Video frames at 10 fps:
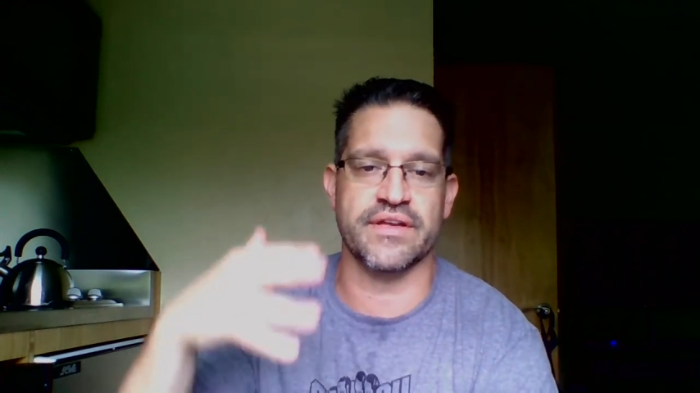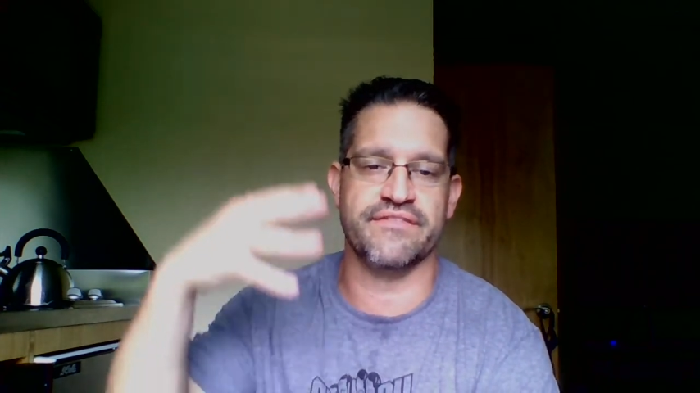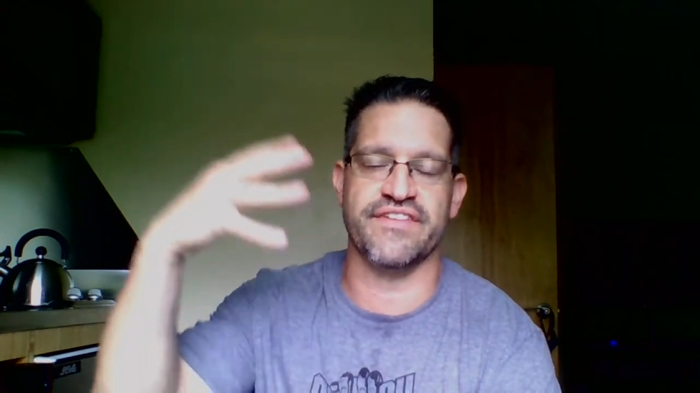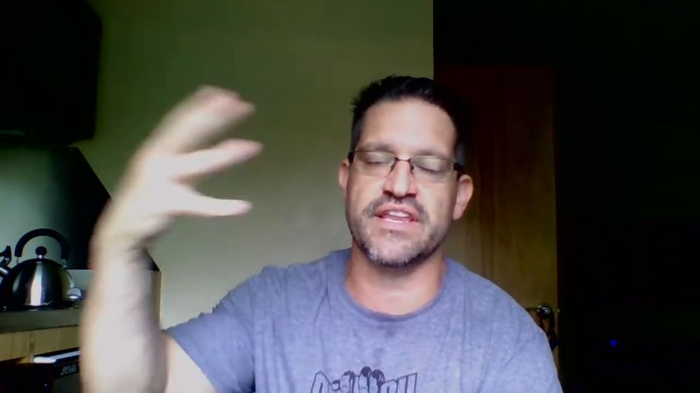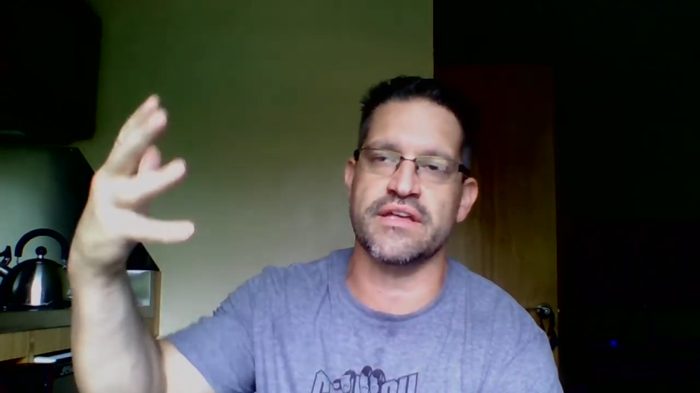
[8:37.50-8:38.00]

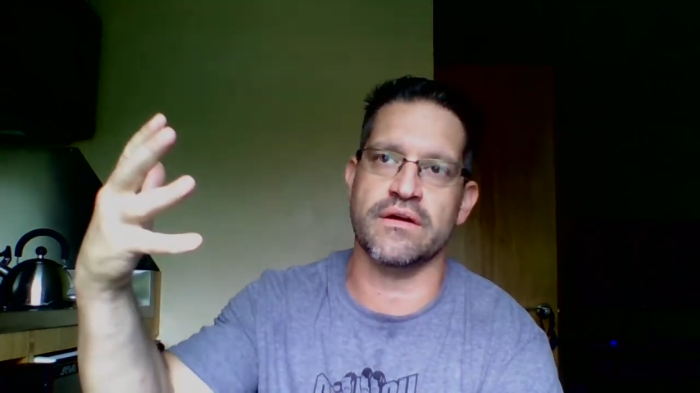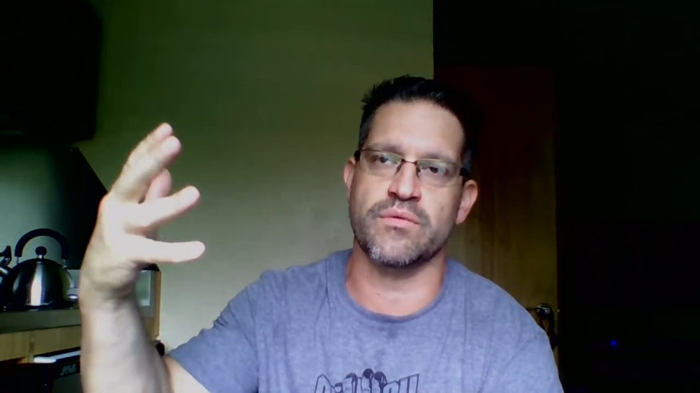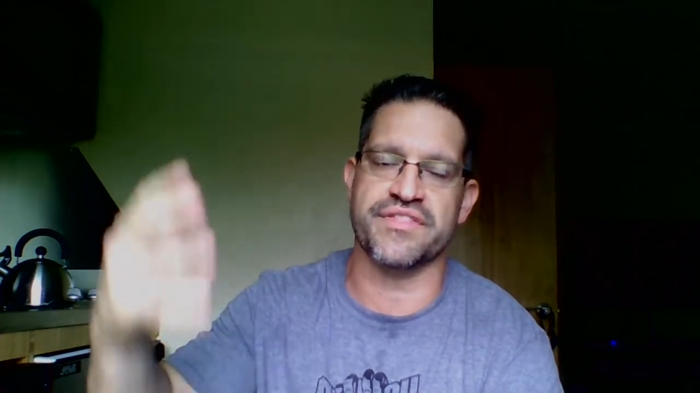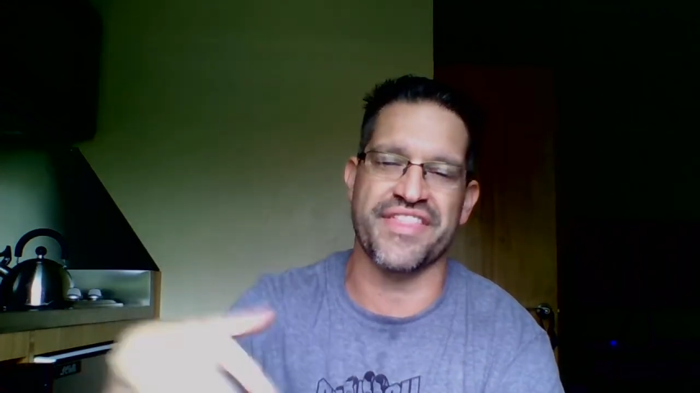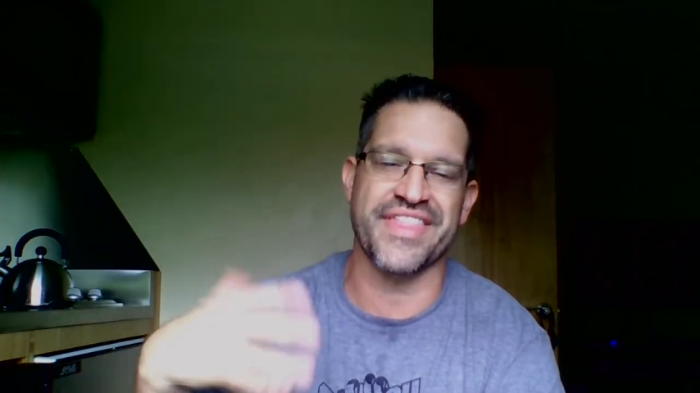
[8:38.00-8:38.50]
video
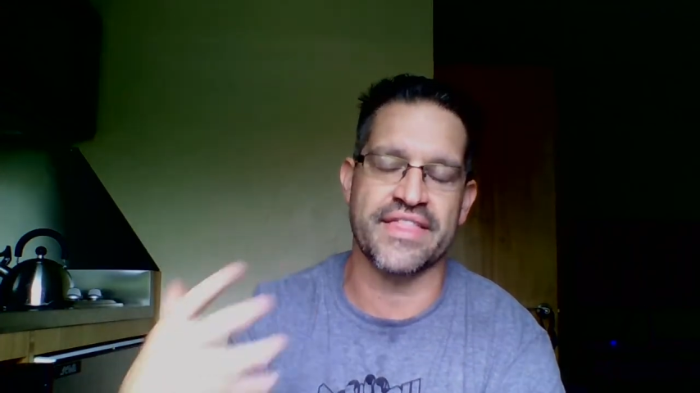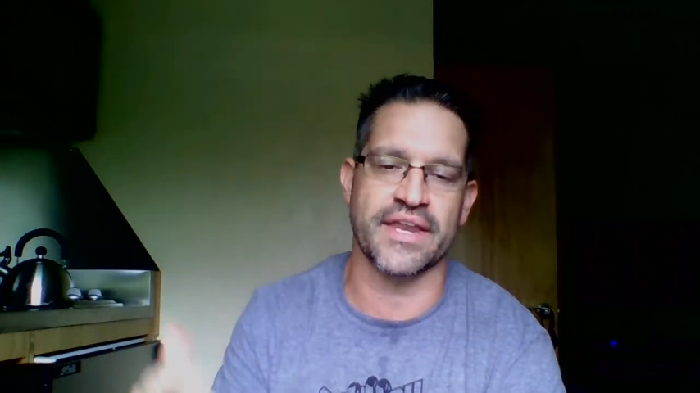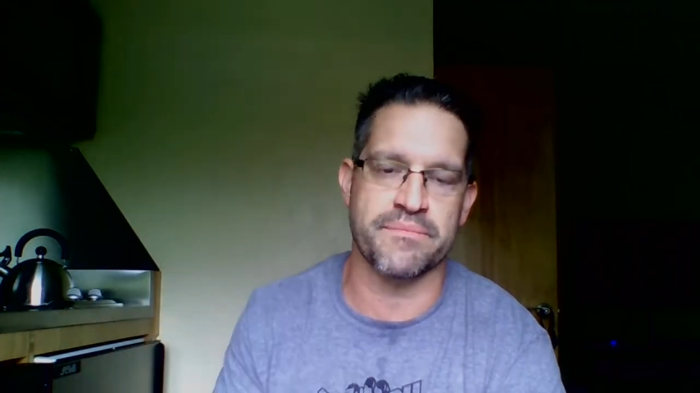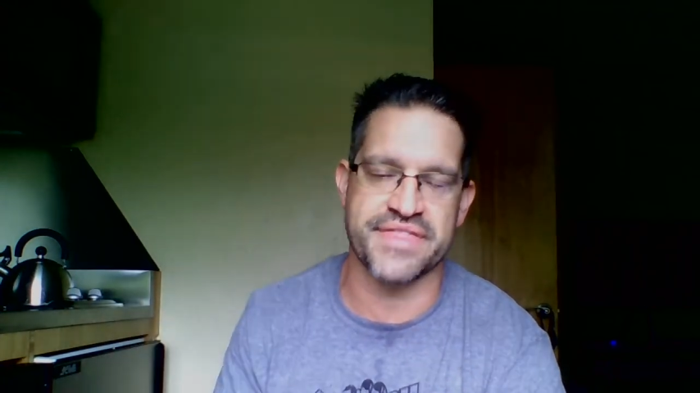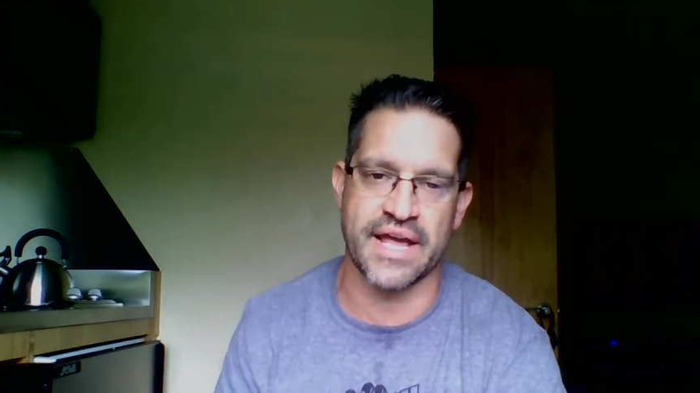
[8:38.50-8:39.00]
with a thing
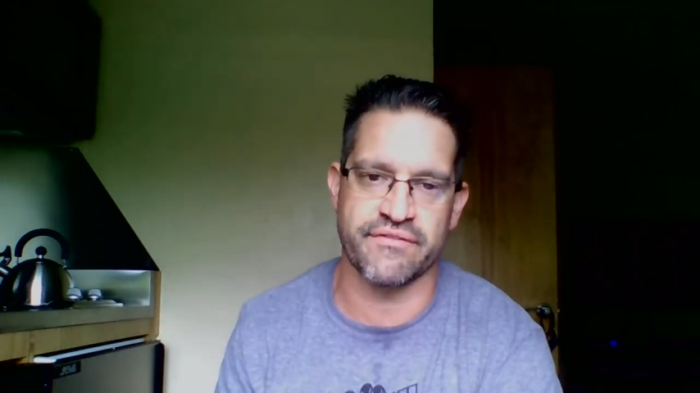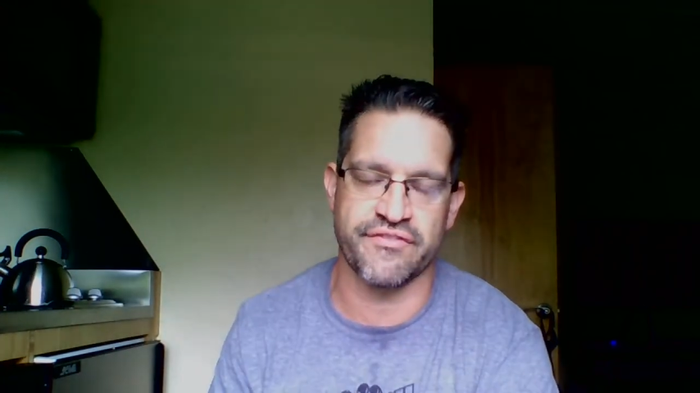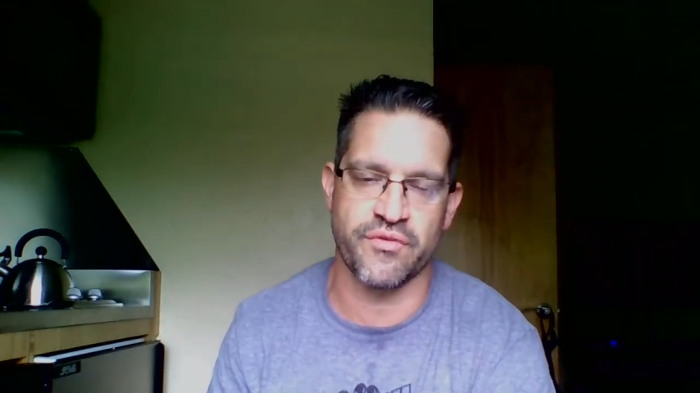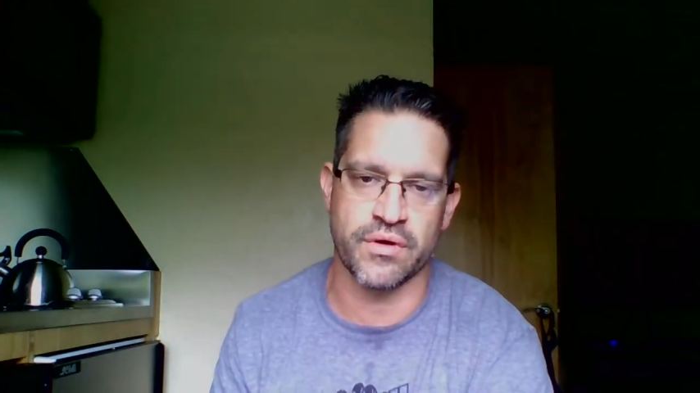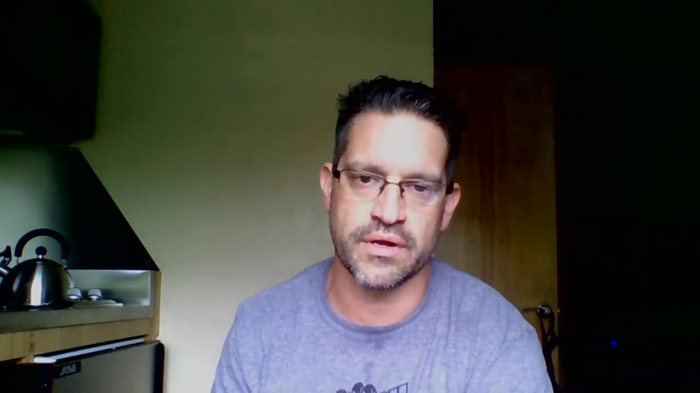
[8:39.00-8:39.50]
that I'm thankful
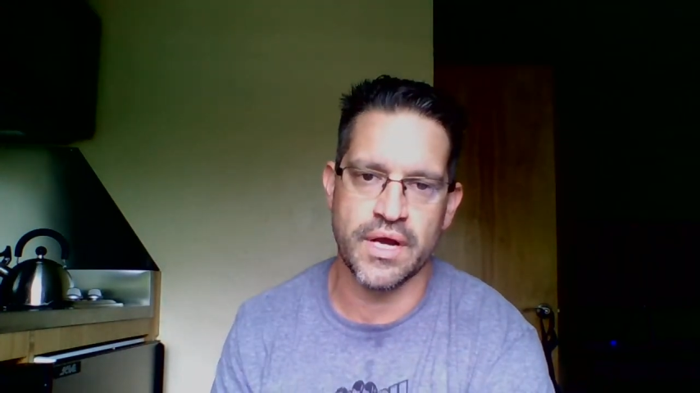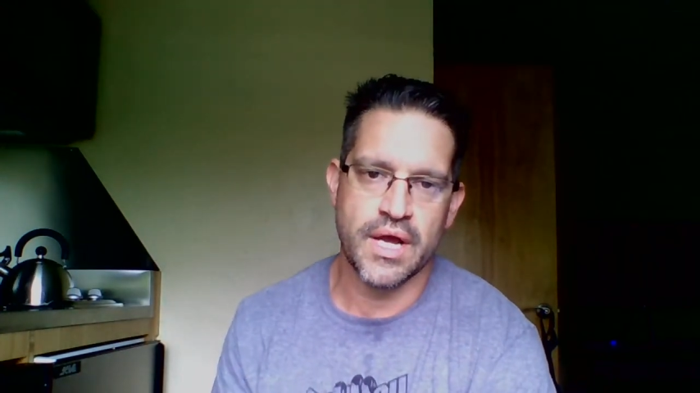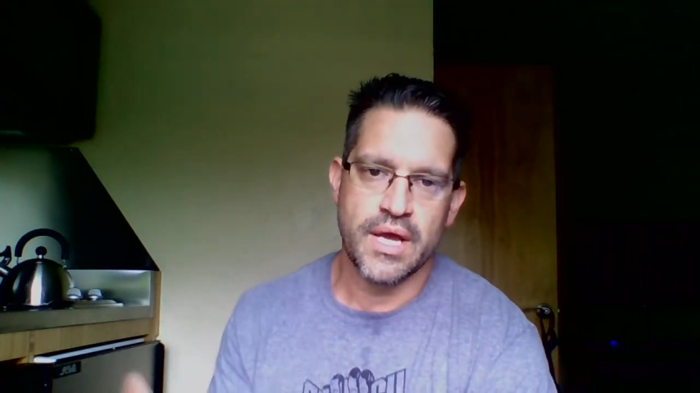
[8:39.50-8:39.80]
for,